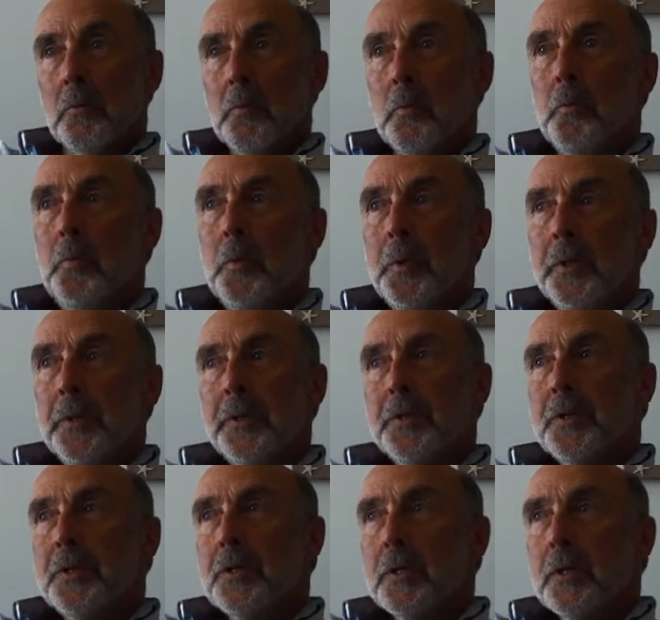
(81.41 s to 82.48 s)
but
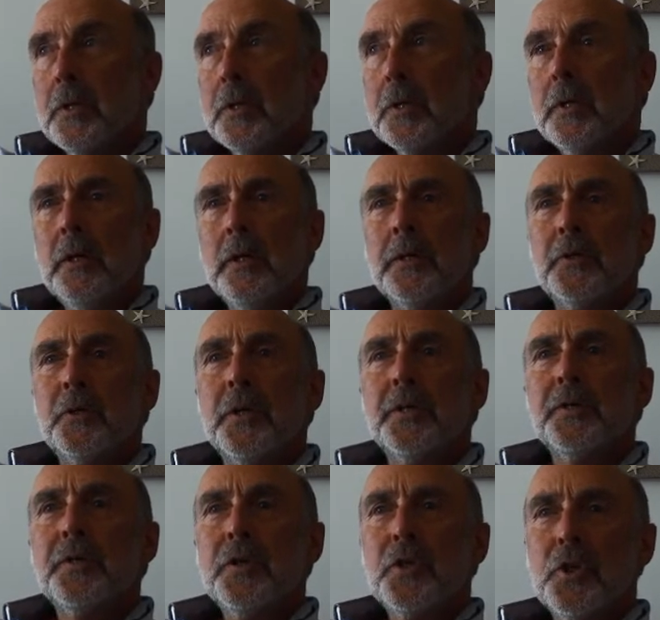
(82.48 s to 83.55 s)
it's uh, yeah, a
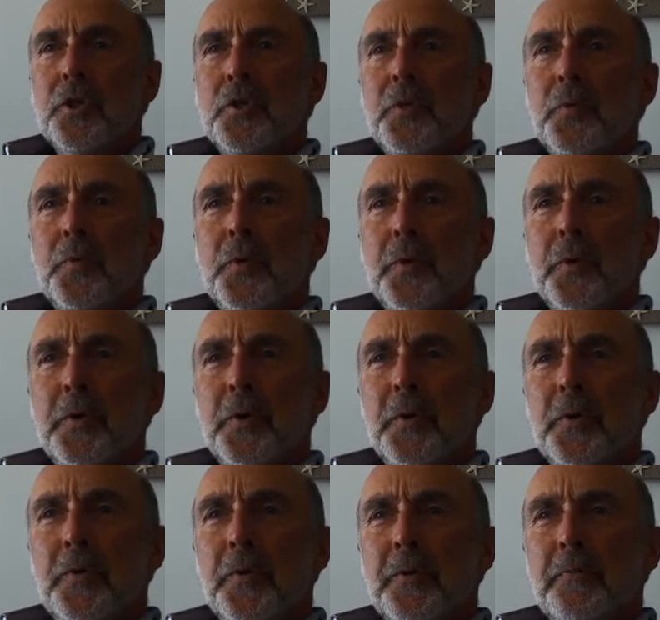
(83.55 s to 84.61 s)
transition
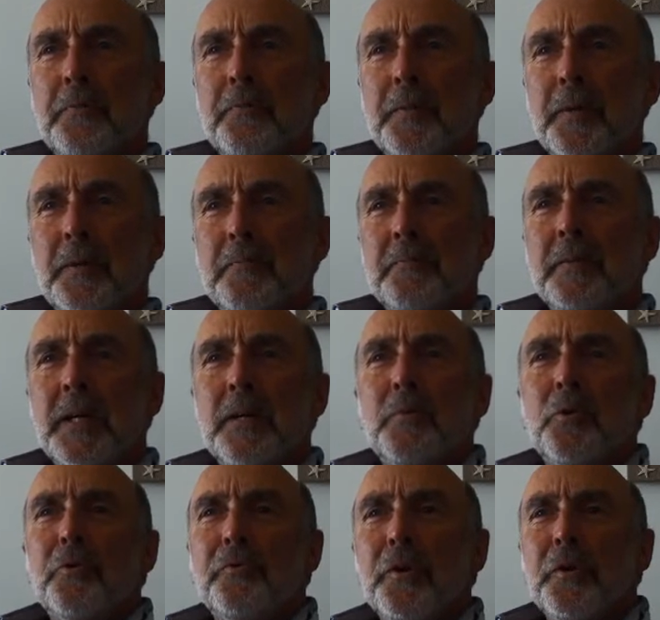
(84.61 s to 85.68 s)
where I'm, I'm,
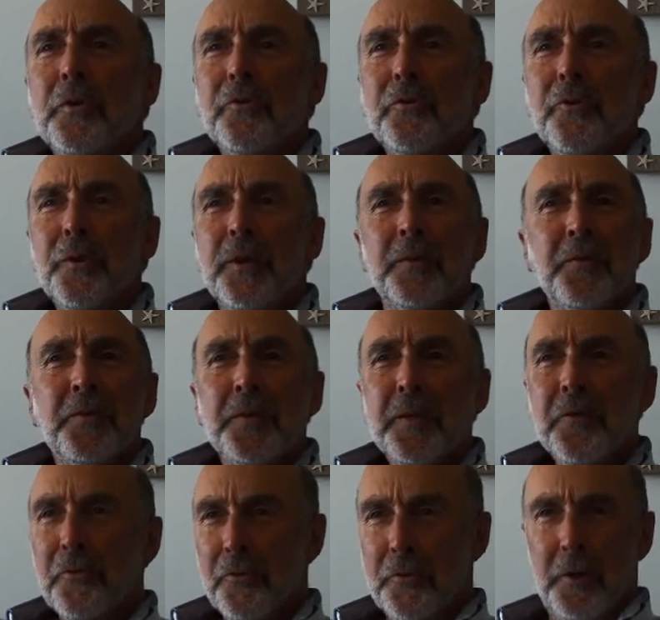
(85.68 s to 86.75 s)
able to focus on other
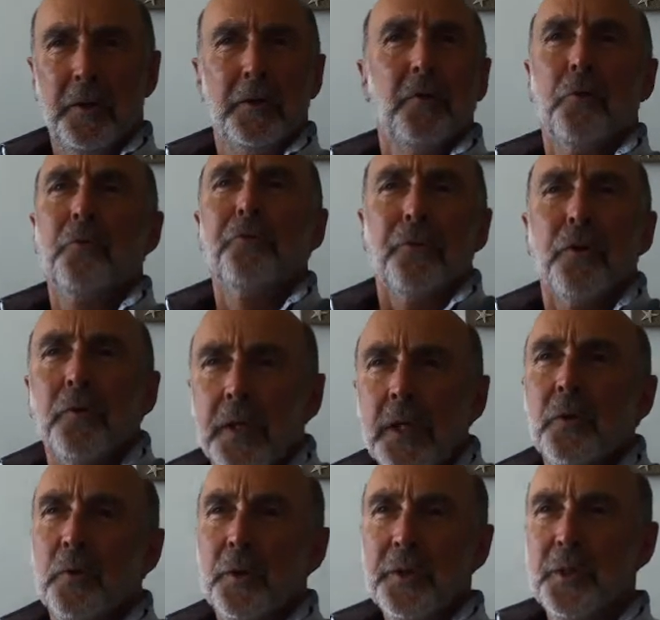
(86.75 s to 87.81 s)
things that I also
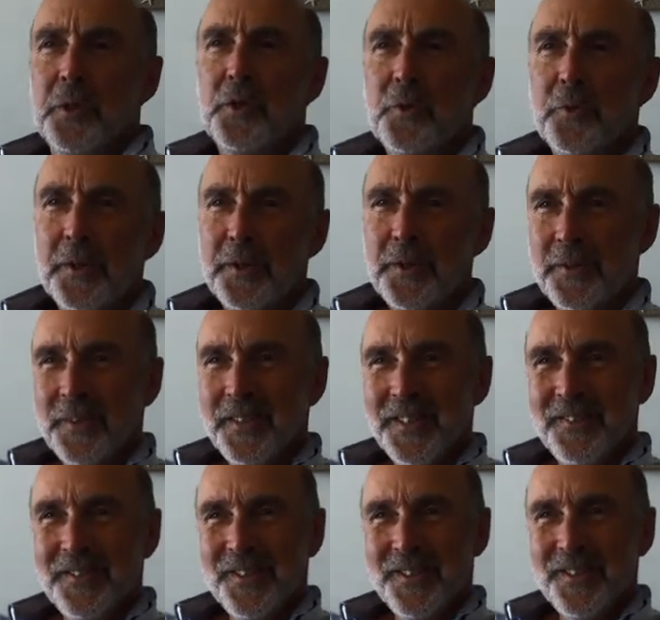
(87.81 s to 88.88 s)
equally enjoy
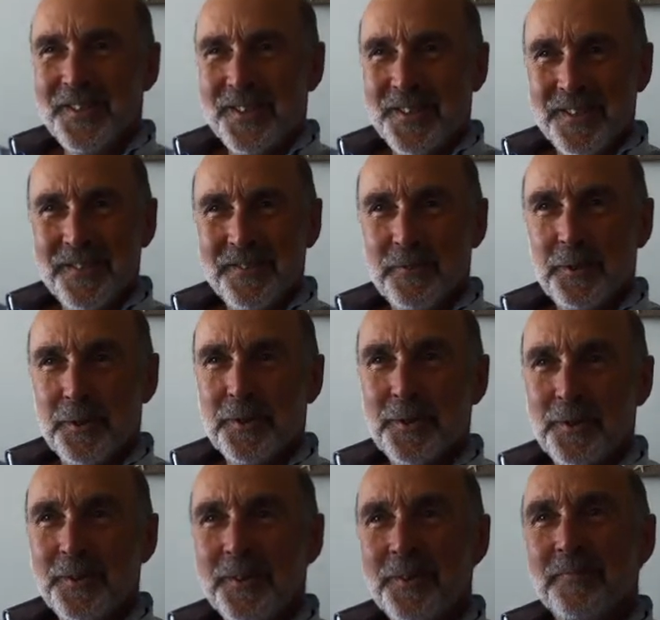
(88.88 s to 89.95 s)
doing, which yeah. is which is
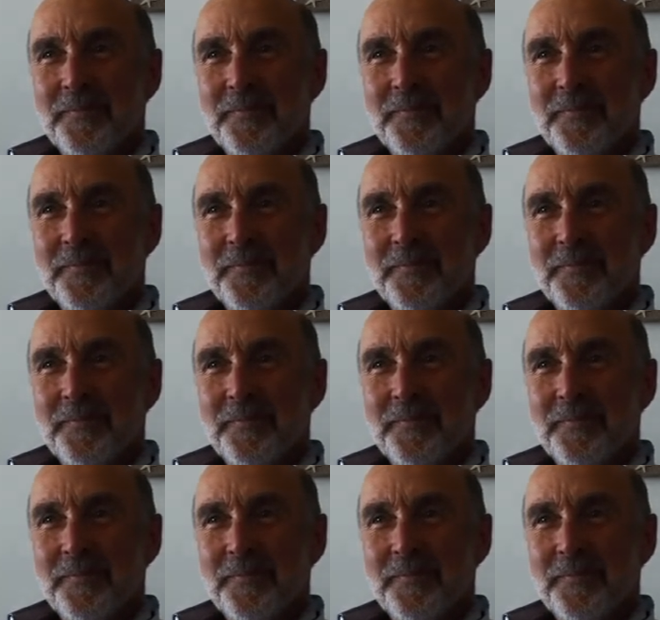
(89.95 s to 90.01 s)
good.